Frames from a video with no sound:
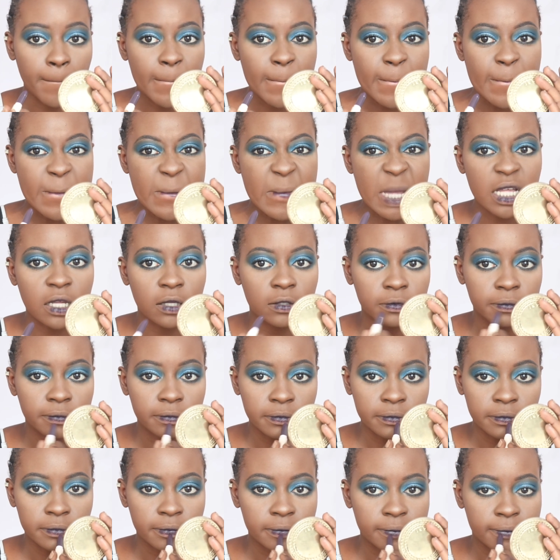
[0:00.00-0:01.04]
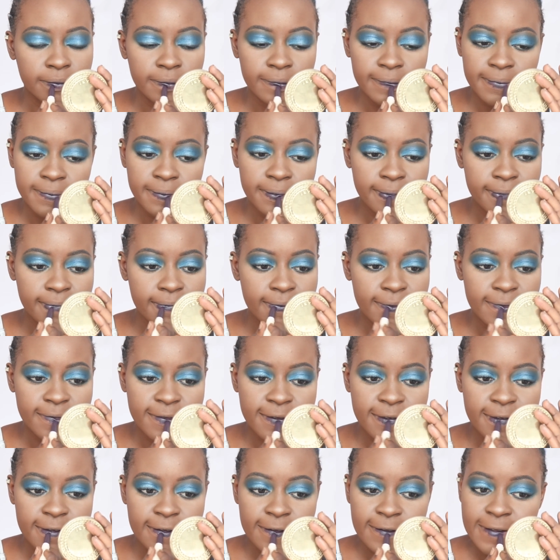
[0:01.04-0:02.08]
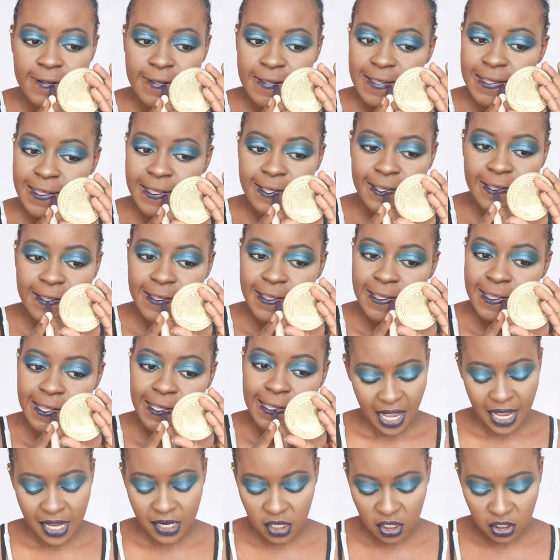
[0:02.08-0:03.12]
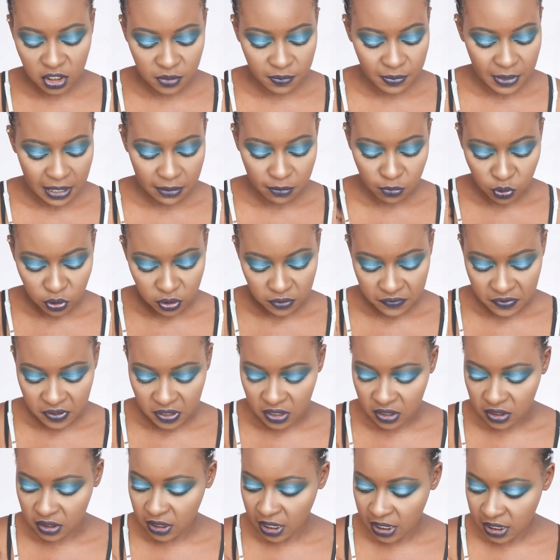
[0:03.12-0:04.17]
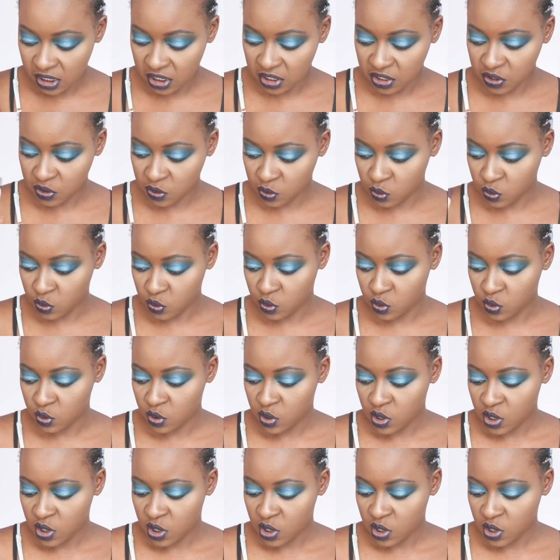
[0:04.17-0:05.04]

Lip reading: go with a nude? You don't know me that well then. I need to buy more of these. I need to